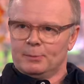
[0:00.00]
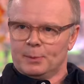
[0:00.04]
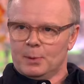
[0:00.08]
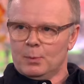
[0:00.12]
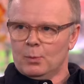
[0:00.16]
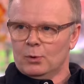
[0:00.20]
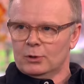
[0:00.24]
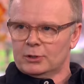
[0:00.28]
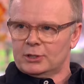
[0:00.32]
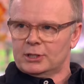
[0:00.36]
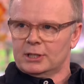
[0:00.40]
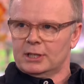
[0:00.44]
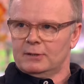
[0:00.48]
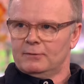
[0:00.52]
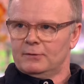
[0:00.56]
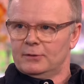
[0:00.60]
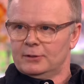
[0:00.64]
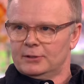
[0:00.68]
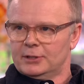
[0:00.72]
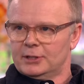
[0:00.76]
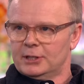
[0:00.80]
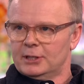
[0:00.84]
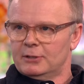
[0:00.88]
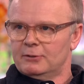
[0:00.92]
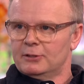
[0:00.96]
who've been watching yeah. it for
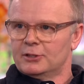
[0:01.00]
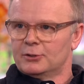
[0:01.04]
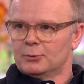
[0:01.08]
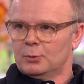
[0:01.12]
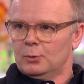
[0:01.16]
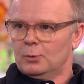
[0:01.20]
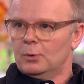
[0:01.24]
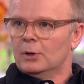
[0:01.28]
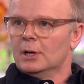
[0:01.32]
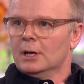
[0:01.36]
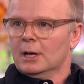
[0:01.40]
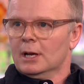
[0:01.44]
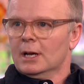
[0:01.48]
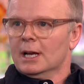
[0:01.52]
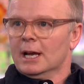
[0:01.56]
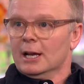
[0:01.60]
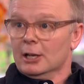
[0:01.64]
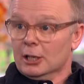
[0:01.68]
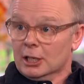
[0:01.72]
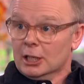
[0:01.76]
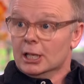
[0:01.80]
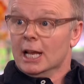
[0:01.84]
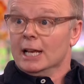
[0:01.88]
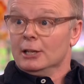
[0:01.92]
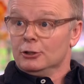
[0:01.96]
a series will
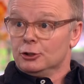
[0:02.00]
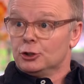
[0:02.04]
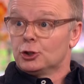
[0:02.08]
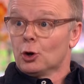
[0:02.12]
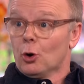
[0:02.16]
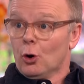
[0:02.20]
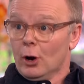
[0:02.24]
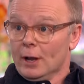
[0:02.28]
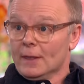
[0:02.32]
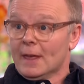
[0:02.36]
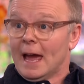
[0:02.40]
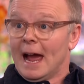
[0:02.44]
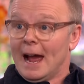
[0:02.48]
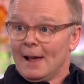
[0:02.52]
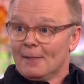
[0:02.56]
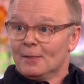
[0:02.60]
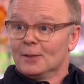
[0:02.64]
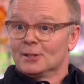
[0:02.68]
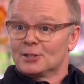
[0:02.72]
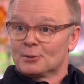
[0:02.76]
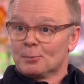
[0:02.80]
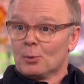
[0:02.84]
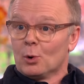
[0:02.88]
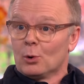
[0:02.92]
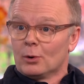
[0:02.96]
enjoy that and
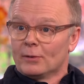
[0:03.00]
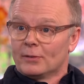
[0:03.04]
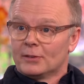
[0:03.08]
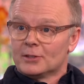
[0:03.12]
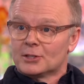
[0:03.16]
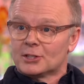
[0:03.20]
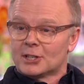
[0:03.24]
there's more of yeah.